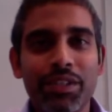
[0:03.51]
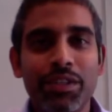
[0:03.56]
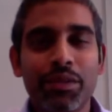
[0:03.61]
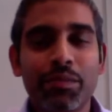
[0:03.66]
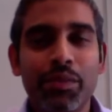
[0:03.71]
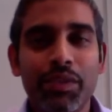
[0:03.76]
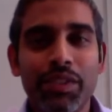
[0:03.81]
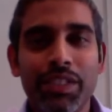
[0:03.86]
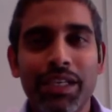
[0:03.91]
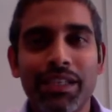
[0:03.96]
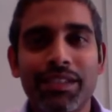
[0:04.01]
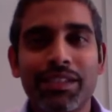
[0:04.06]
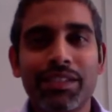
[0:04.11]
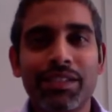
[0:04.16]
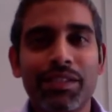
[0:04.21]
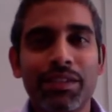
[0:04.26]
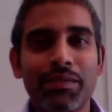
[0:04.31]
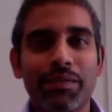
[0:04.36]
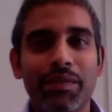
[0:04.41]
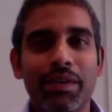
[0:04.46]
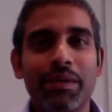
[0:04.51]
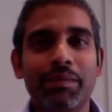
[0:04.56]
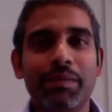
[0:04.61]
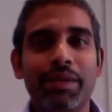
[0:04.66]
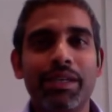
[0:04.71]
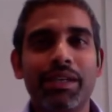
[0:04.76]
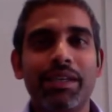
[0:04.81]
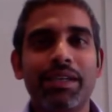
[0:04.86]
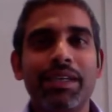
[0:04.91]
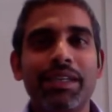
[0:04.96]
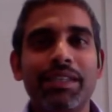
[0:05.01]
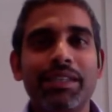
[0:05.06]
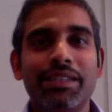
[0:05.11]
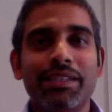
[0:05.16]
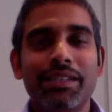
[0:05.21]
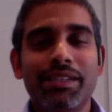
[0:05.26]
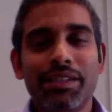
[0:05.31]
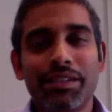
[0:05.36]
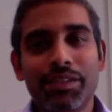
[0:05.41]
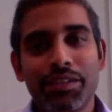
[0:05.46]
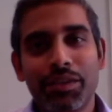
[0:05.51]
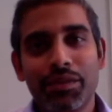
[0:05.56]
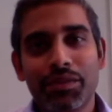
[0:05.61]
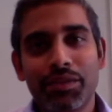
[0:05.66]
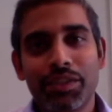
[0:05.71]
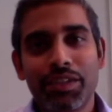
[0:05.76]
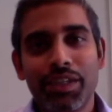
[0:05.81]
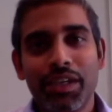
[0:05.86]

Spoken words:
Dil QTMHC. I'm a consultant